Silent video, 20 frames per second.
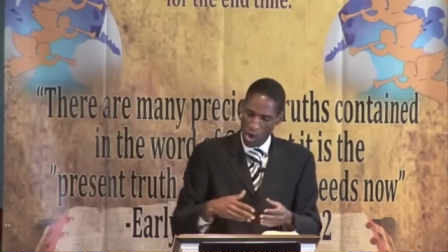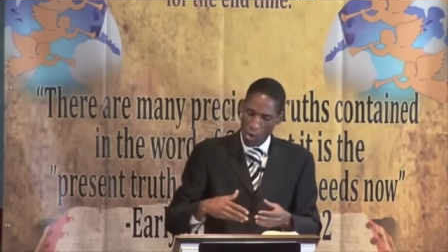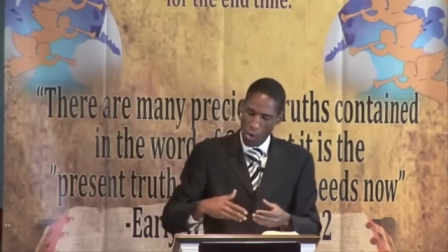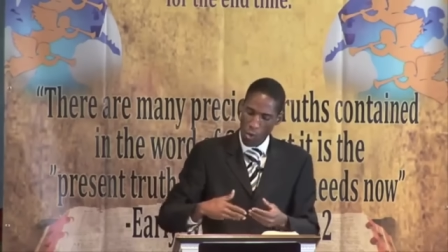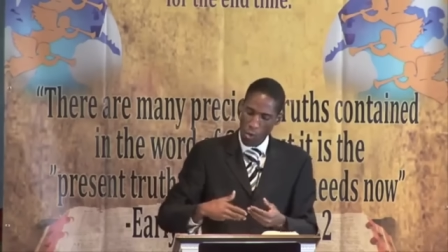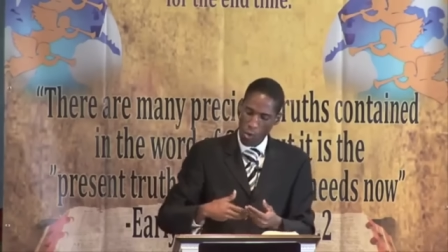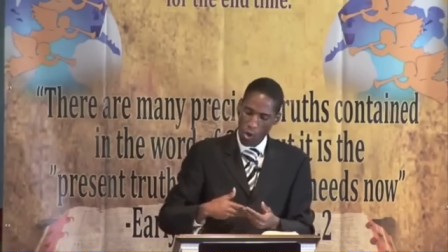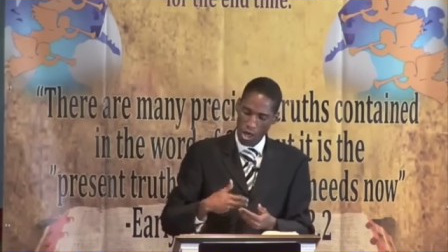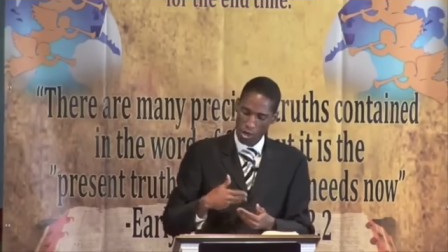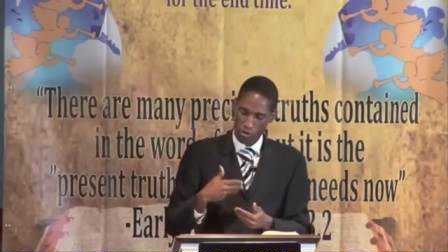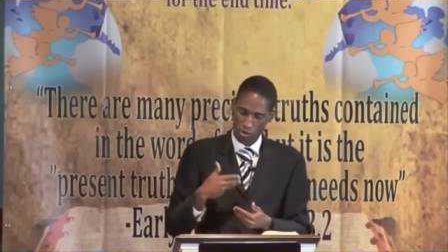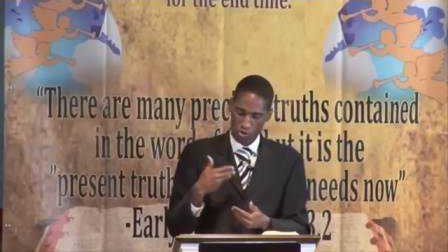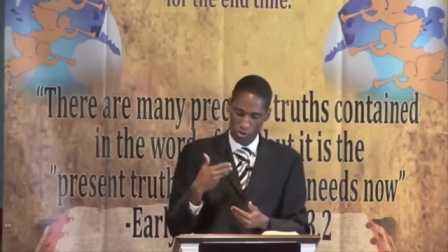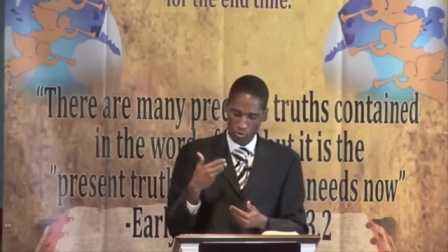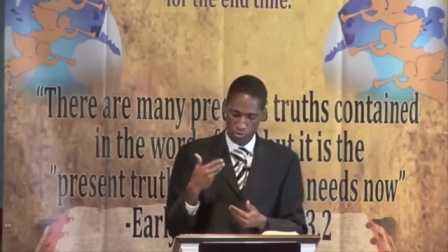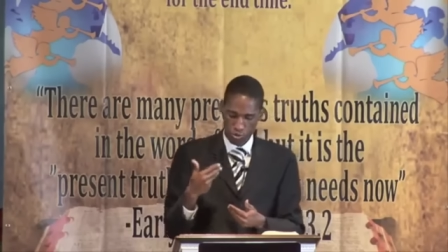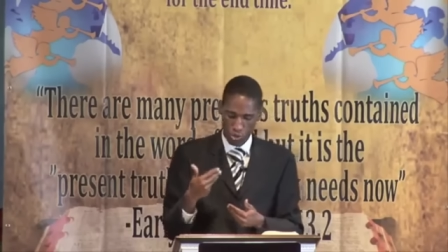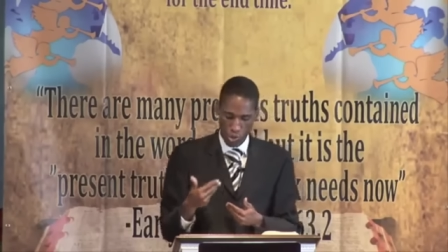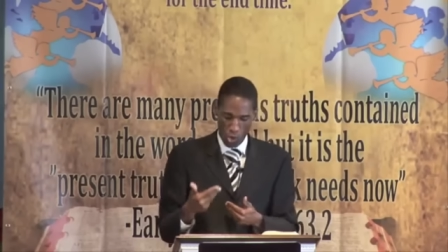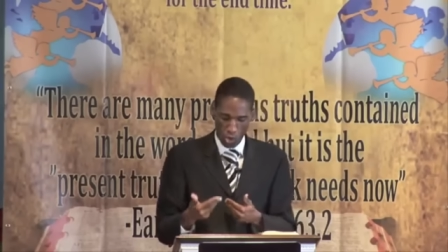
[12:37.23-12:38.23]
who was to
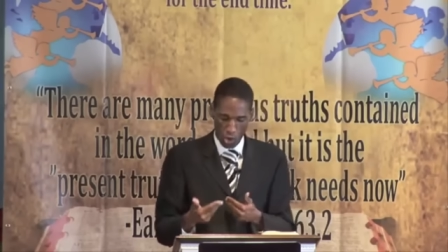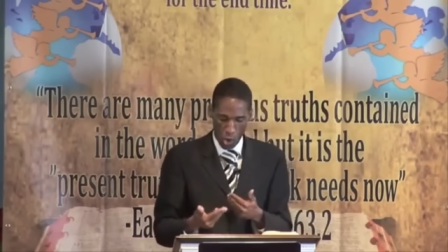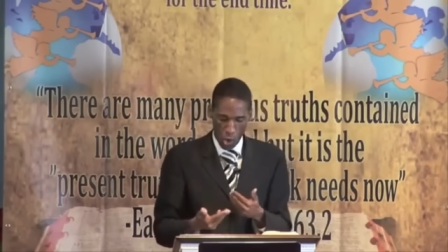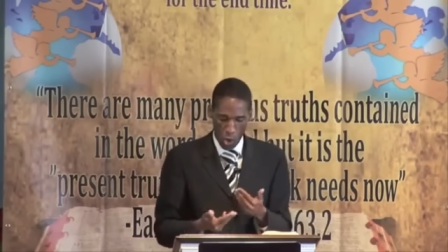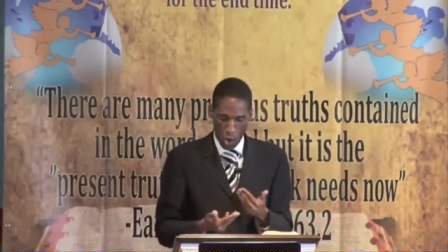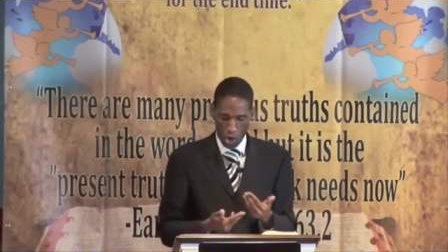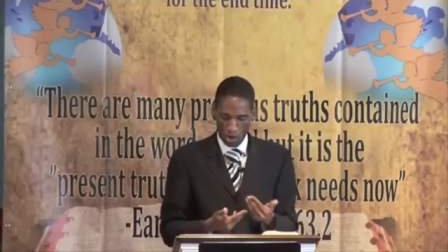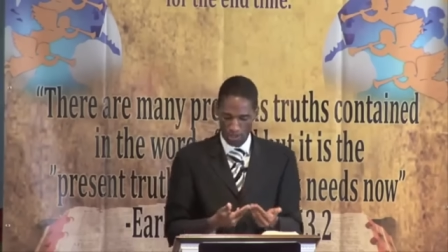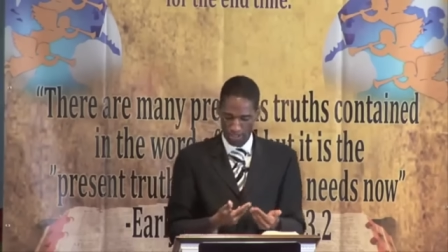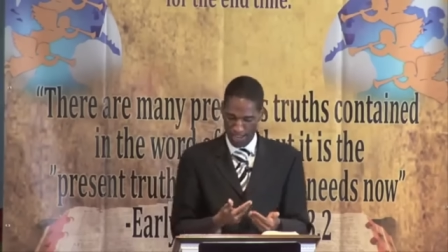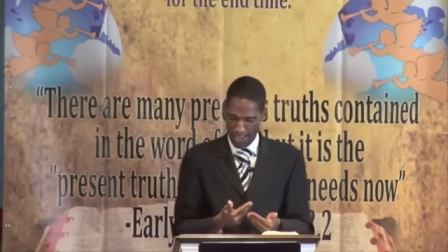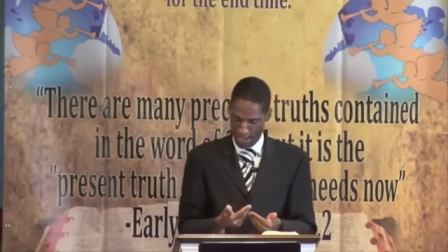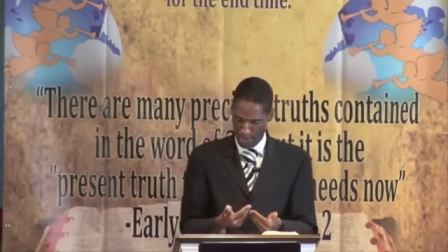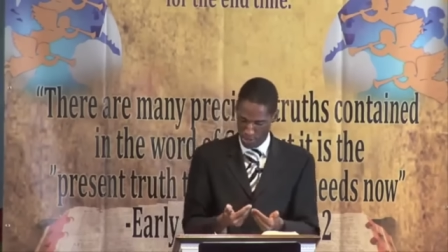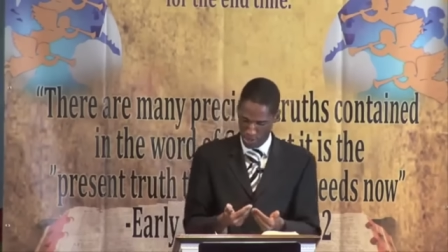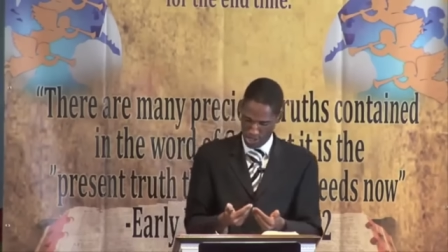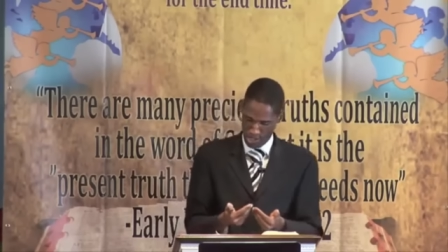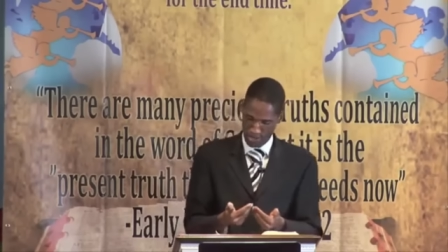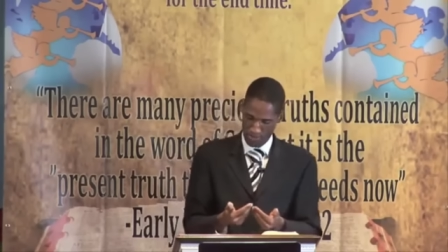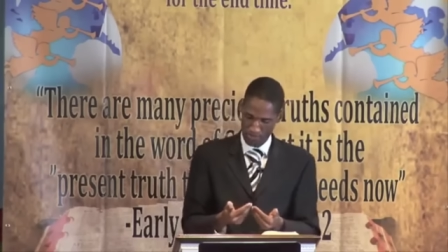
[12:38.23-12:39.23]
rule all
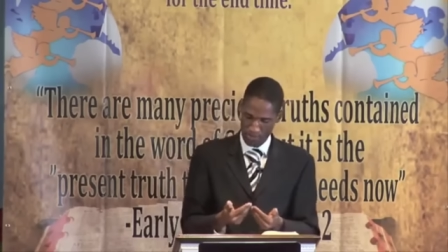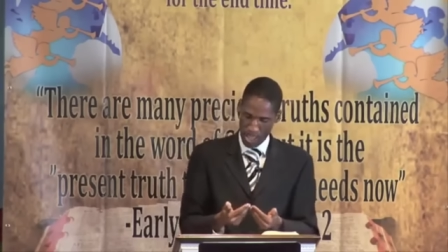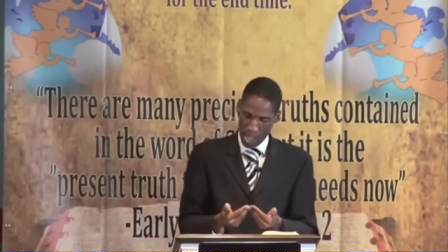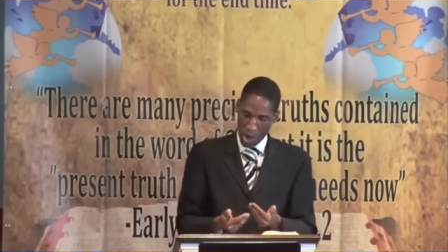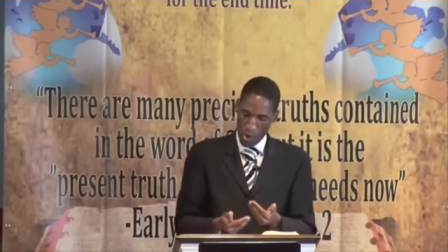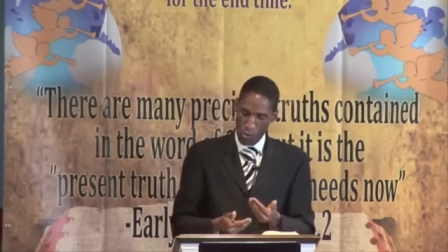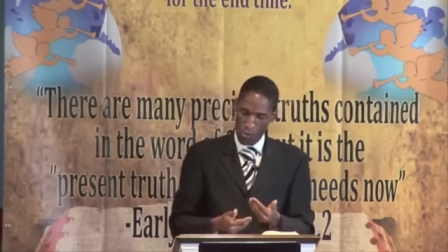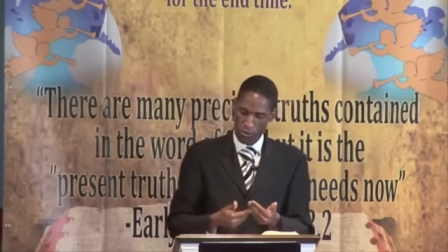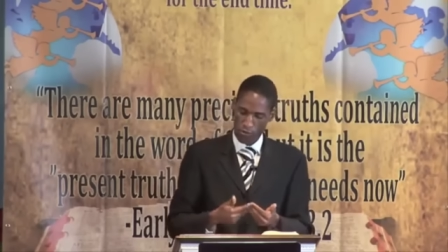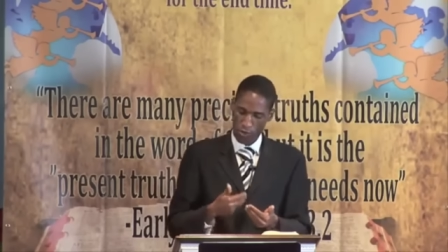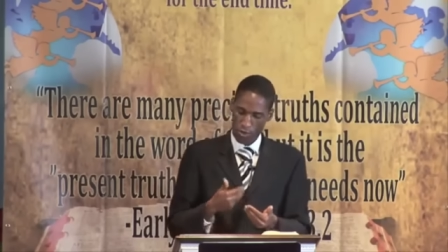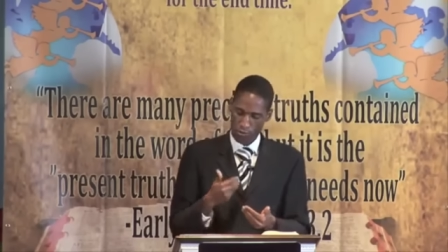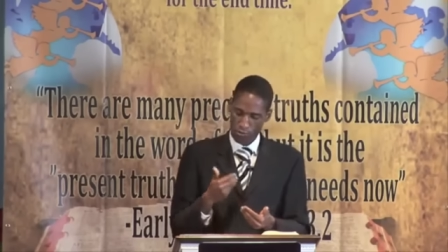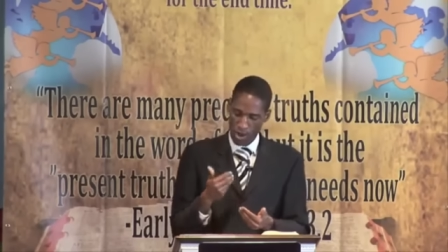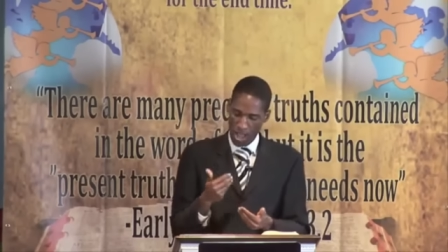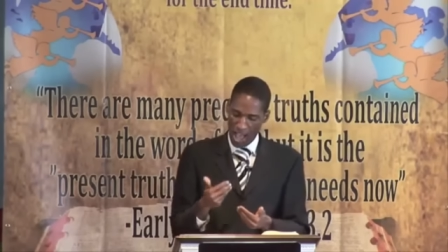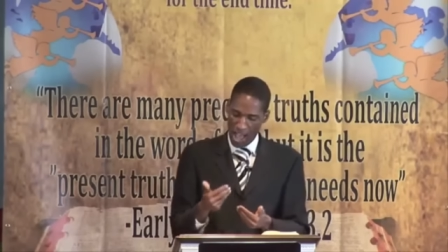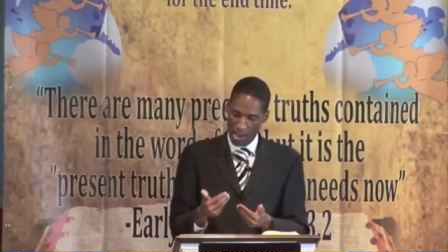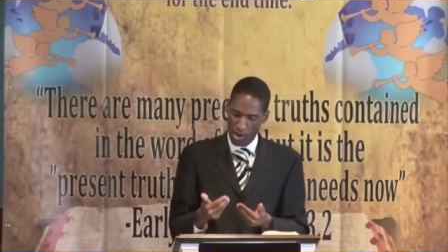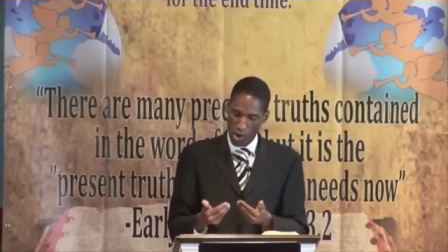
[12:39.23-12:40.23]
nation with a
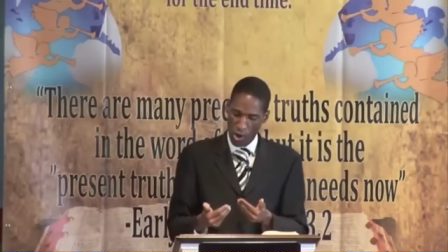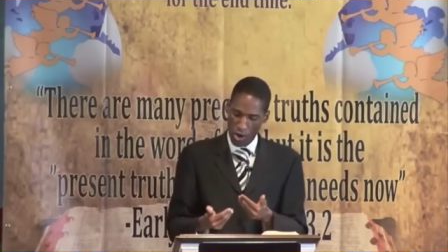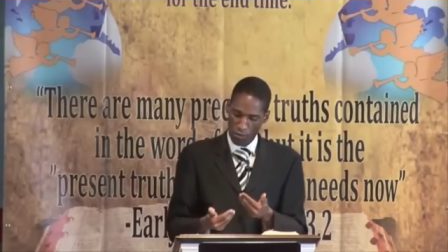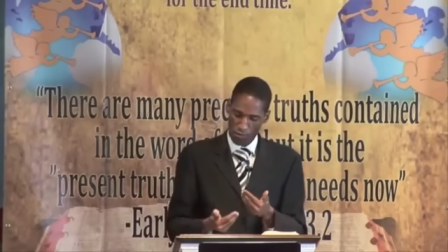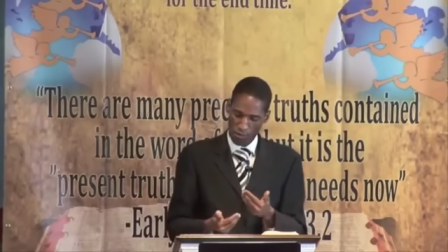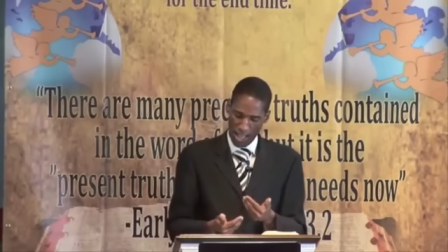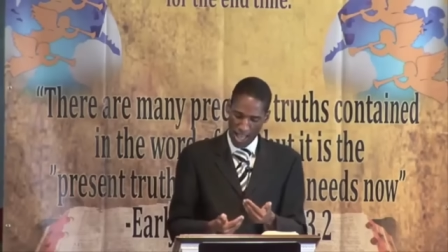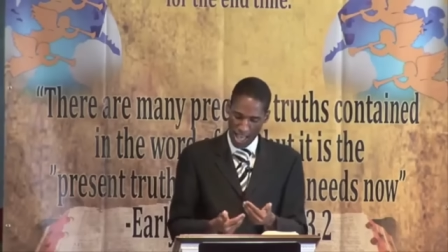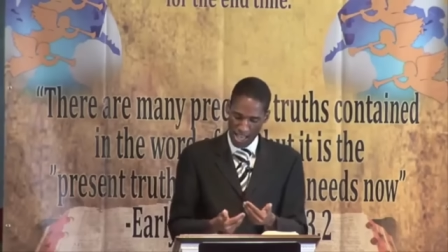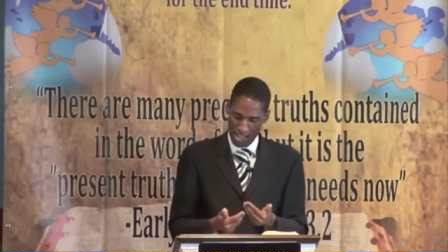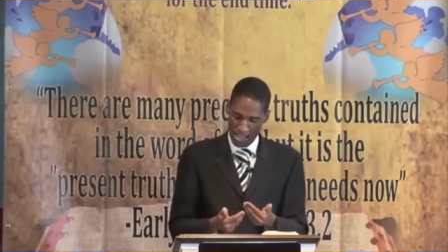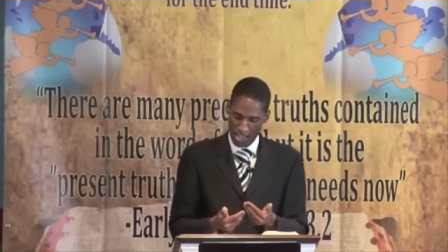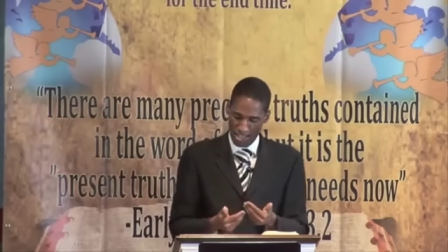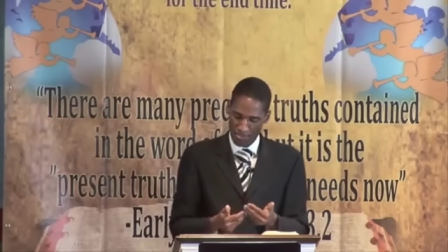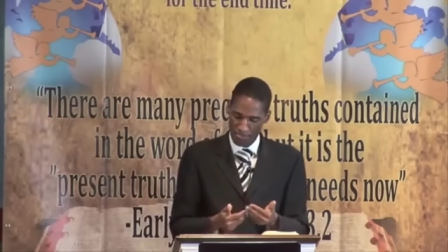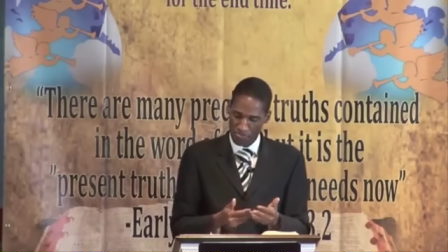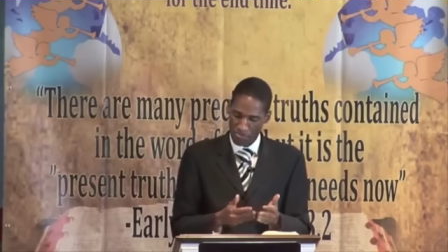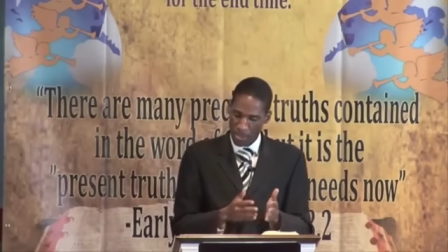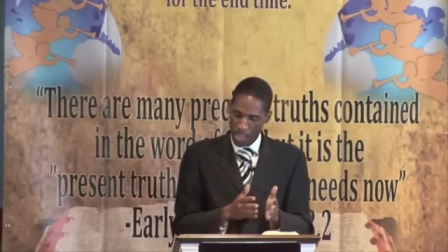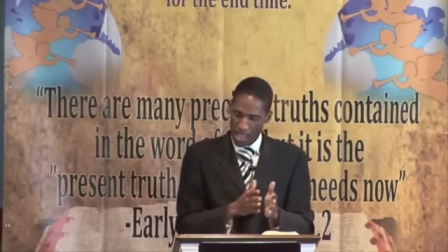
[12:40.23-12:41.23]
rod of
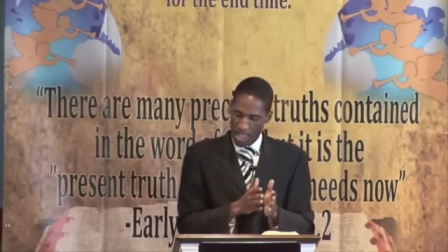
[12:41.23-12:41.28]
iron